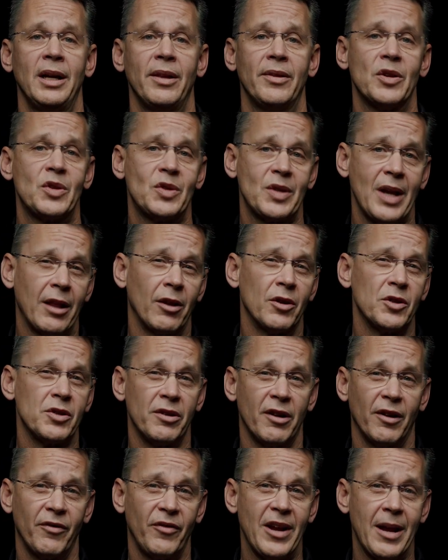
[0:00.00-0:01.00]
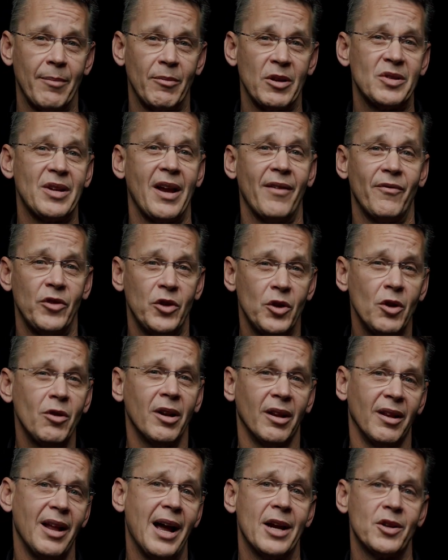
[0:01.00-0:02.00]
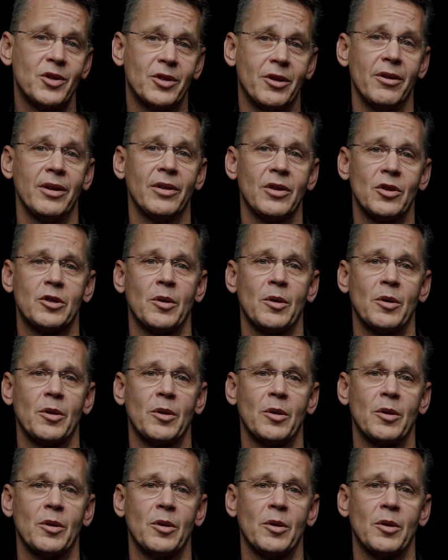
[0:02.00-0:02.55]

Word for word: the sailors and their families have utilized during this